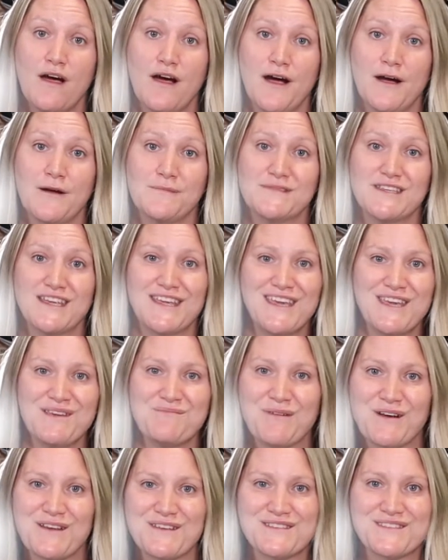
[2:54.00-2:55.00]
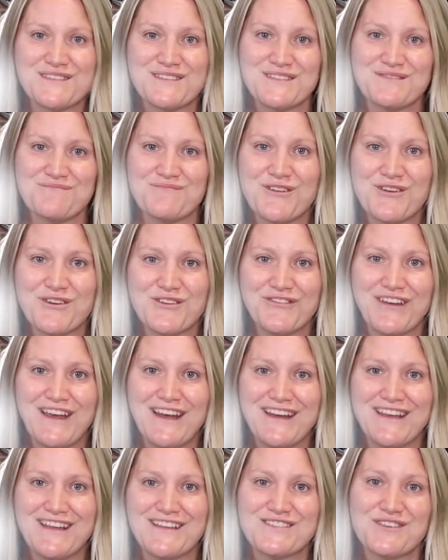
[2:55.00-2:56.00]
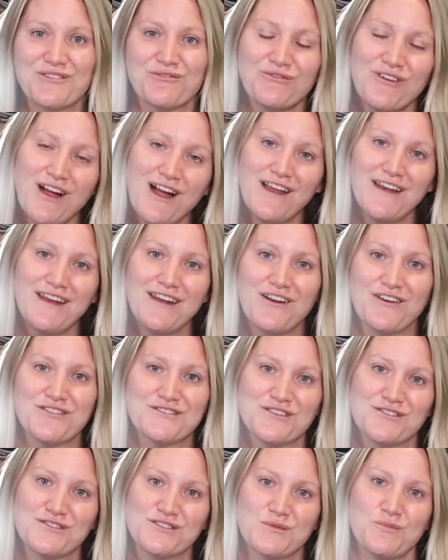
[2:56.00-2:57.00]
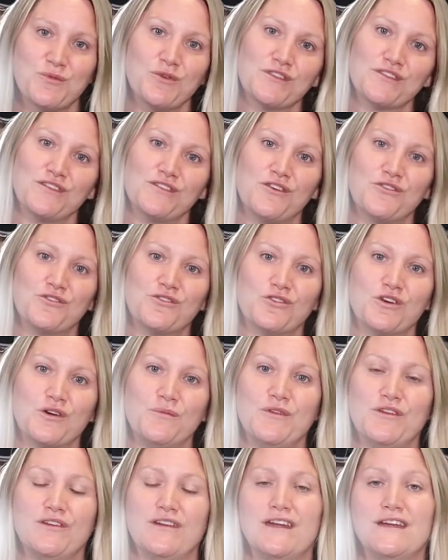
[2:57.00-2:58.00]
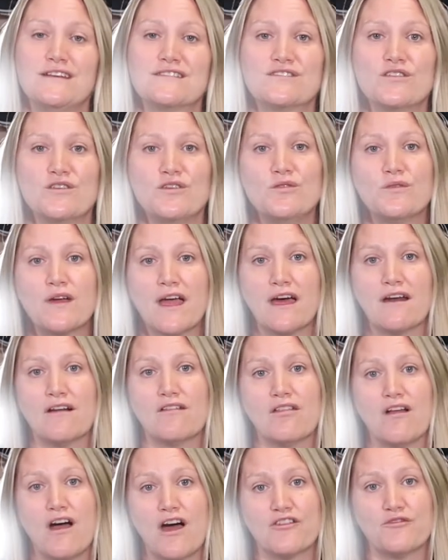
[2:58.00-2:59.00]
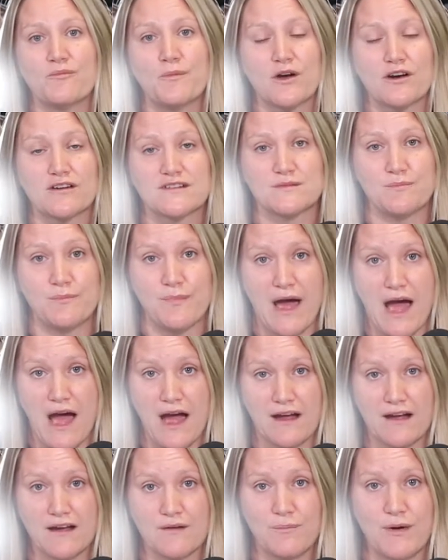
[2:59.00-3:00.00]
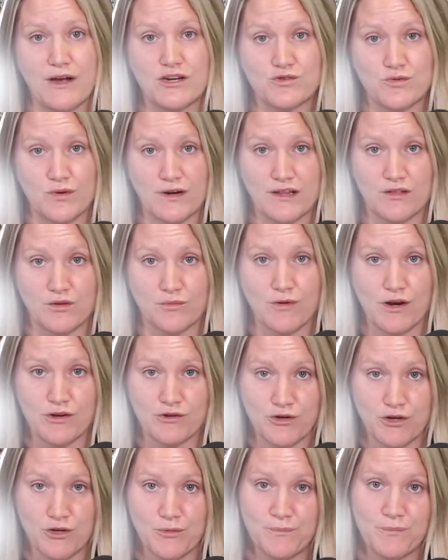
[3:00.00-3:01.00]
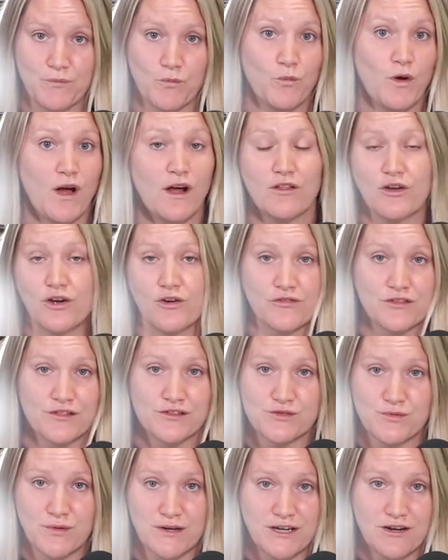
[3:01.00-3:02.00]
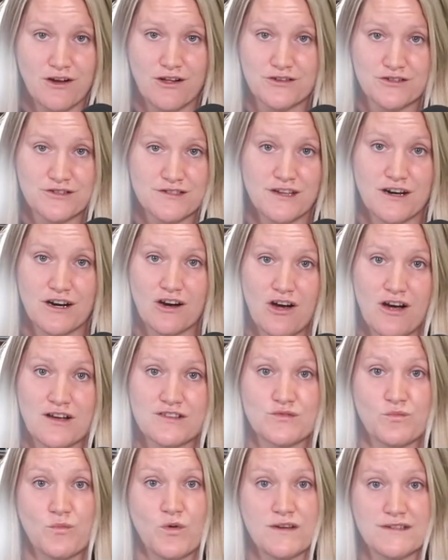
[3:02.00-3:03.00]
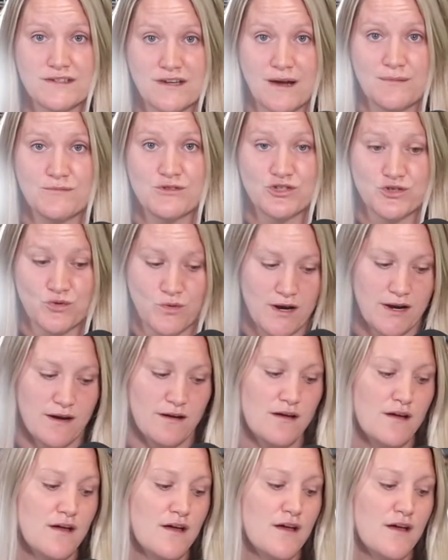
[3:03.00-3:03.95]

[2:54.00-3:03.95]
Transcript: um, to keep us motivated to run and also support the local community. So you get a lot of perks back by joining the run group, well over the $20 that it costs one time to join.